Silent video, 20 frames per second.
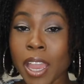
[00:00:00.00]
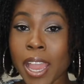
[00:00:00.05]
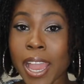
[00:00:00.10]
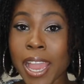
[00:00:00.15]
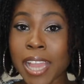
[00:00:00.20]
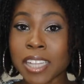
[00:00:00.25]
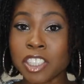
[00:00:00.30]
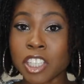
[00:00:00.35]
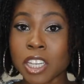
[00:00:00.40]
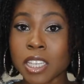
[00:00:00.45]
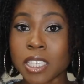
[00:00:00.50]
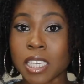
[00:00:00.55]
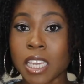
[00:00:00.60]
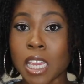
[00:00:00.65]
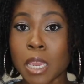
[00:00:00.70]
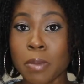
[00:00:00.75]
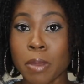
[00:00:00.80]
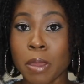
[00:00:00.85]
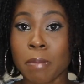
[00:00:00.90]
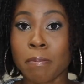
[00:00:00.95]
And just
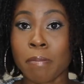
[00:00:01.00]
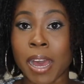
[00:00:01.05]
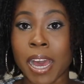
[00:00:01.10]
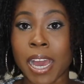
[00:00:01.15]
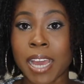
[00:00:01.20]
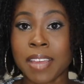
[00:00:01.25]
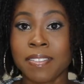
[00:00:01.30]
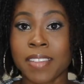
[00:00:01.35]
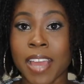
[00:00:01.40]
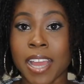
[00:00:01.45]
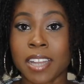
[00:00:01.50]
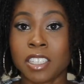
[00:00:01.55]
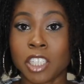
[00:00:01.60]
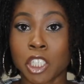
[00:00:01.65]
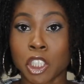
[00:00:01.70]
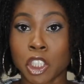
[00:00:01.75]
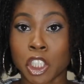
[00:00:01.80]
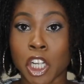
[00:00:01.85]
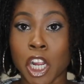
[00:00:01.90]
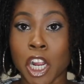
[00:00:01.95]
keep in mind that
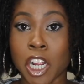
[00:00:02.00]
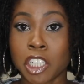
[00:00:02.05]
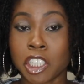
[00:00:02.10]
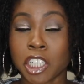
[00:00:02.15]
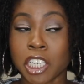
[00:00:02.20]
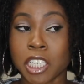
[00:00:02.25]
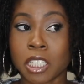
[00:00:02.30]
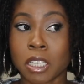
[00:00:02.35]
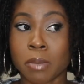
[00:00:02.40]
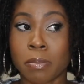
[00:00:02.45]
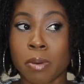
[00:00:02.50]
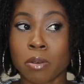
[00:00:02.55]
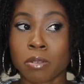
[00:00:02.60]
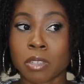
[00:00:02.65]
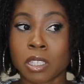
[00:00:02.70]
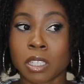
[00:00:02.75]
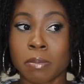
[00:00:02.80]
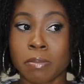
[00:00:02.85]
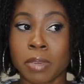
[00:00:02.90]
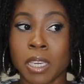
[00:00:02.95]
discharge is
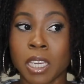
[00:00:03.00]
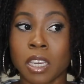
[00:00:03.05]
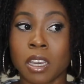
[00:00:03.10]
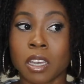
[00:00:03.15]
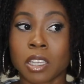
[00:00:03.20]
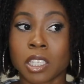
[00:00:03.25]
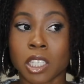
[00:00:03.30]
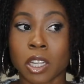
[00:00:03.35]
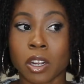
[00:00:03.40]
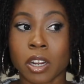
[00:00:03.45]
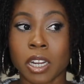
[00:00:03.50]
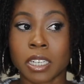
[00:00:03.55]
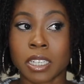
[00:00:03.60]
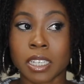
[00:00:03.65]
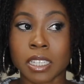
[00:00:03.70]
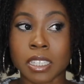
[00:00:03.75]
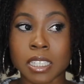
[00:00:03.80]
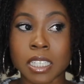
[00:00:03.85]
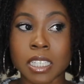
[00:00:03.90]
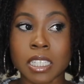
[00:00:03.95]
supposed to be a certain
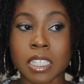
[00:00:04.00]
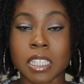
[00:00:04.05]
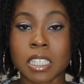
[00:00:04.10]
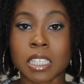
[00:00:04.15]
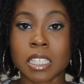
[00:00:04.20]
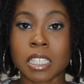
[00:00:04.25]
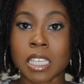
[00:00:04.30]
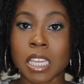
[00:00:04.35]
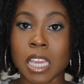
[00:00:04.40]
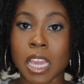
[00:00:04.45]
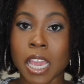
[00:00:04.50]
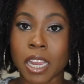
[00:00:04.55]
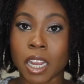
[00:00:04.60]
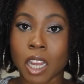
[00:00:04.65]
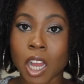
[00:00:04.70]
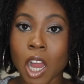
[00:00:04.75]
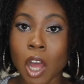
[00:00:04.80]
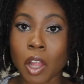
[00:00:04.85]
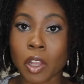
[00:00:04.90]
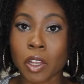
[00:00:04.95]
consistency
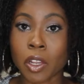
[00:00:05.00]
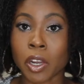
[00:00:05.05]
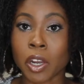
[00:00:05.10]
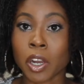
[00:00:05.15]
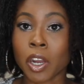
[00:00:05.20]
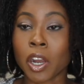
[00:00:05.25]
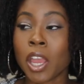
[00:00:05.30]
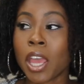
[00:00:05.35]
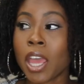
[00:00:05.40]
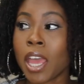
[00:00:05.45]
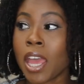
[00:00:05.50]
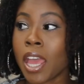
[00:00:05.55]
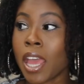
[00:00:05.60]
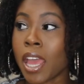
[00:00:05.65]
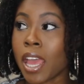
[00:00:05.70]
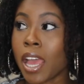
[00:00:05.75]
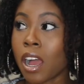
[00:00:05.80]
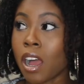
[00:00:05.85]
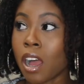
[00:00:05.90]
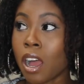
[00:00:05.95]
and color
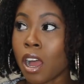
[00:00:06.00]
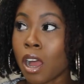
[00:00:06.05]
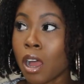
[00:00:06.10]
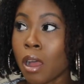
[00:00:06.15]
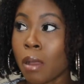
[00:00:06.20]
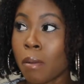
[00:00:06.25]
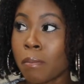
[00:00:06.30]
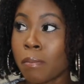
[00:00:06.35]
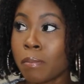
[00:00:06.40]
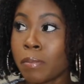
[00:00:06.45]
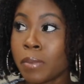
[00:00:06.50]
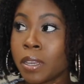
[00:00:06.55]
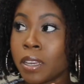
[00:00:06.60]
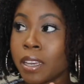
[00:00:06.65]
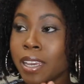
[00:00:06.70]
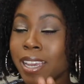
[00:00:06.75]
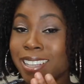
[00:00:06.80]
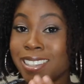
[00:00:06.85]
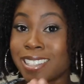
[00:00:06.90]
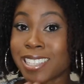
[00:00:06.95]
and
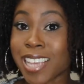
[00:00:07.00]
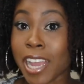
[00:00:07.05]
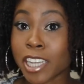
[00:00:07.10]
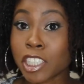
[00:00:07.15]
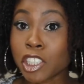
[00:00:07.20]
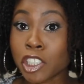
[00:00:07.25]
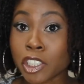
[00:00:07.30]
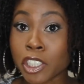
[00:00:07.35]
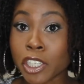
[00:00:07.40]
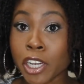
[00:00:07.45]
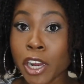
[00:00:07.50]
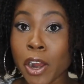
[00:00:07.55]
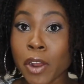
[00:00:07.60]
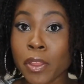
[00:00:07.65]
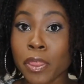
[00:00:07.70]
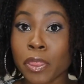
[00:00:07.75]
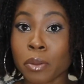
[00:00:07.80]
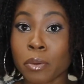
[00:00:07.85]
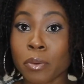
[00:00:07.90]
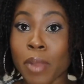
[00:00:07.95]

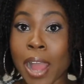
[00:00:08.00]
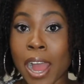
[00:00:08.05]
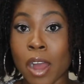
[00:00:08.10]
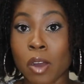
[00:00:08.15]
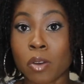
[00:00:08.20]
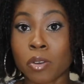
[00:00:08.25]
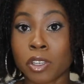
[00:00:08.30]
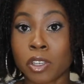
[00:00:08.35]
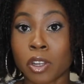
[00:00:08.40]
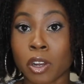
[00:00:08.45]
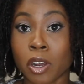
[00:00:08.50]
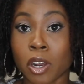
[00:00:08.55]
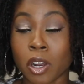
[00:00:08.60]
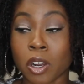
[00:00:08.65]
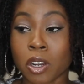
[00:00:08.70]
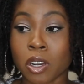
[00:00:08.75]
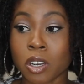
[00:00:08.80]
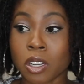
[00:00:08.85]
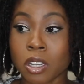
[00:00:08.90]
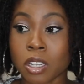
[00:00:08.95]
texture throughout
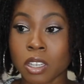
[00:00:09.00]
your